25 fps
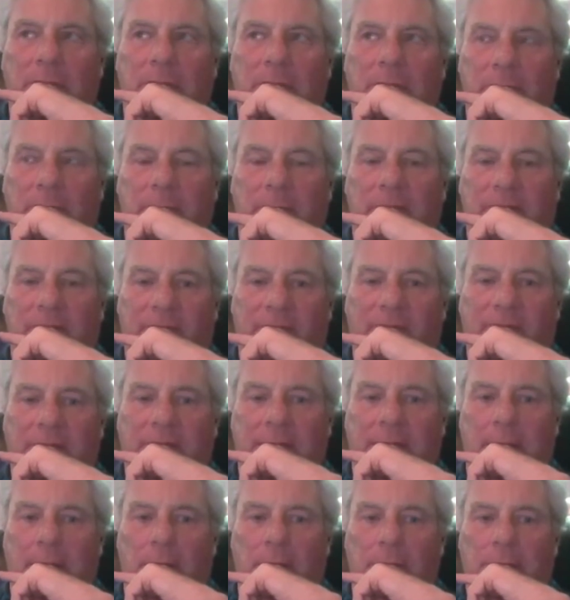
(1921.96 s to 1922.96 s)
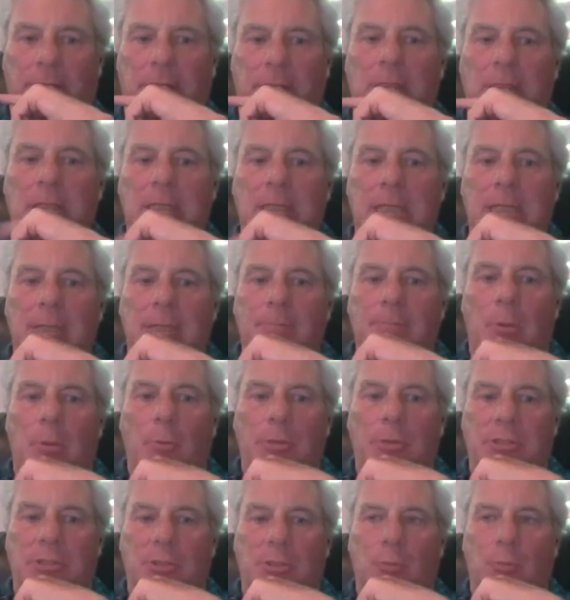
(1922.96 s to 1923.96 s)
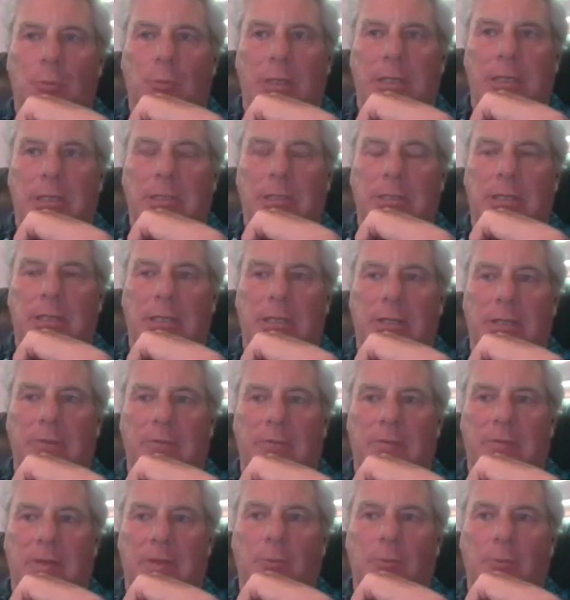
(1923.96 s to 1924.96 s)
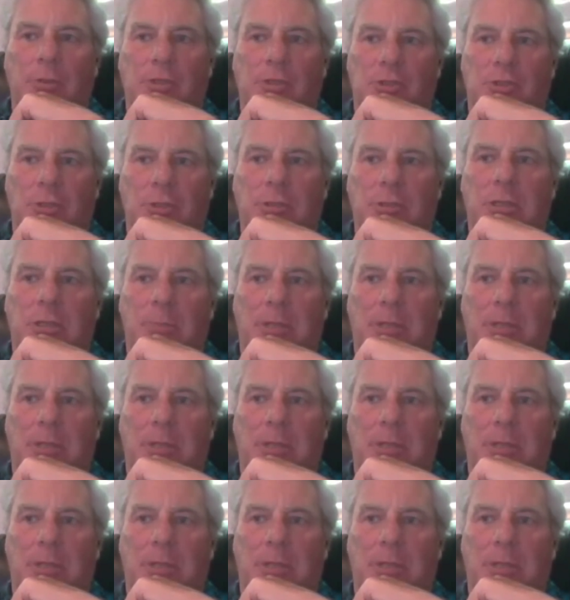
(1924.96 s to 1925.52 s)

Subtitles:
to the specific calendar, but we do recognize that we should